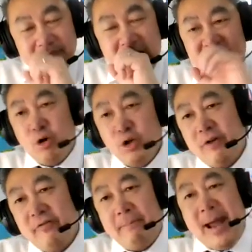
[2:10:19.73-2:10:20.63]
And they also
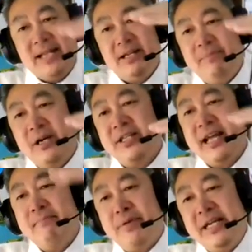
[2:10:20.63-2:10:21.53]
have the pattern, because
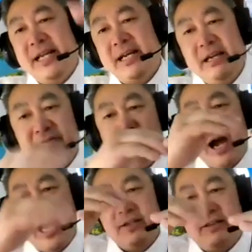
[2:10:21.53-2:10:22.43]
they can predict if the
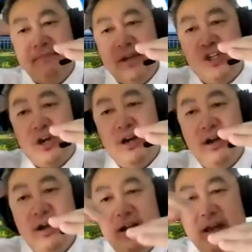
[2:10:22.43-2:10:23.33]
rise of temperature,
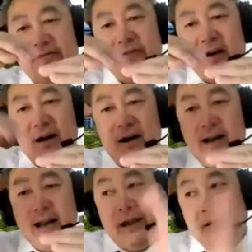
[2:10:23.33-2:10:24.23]
if
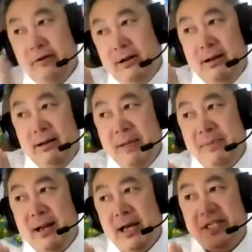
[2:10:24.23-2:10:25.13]

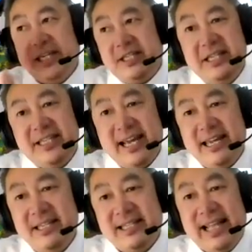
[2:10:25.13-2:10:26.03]
maybe 60
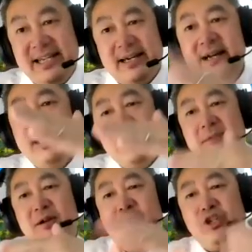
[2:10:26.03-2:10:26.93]
seconds later,
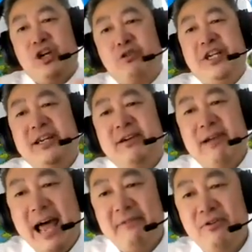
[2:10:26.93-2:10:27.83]
it may reach a critical
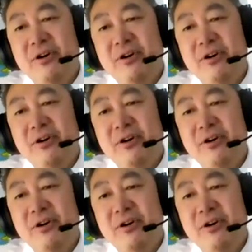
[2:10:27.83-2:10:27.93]
level.